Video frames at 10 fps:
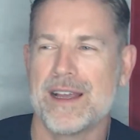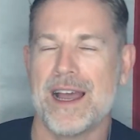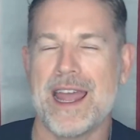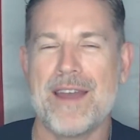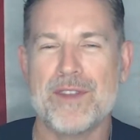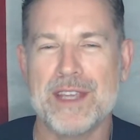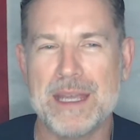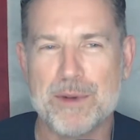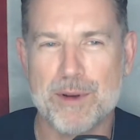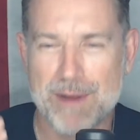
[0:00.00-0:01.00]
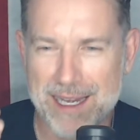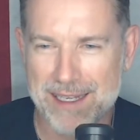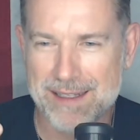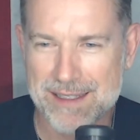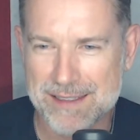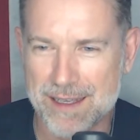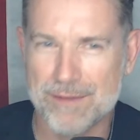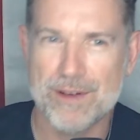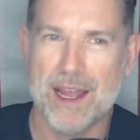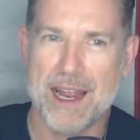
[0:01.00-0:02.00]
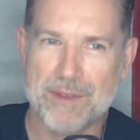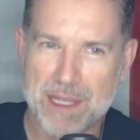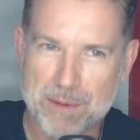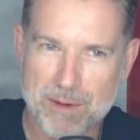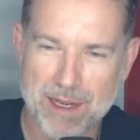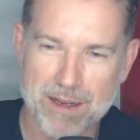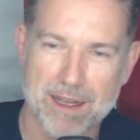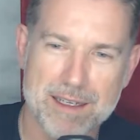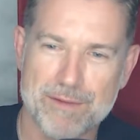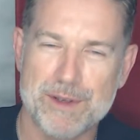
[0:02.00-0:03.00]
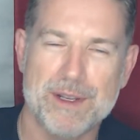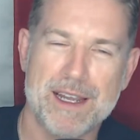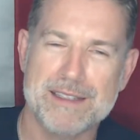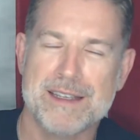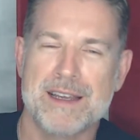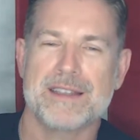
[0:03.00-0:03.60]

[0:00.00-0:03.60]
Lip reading: I have to keep creating stuff. I have to keep creating content for you guys.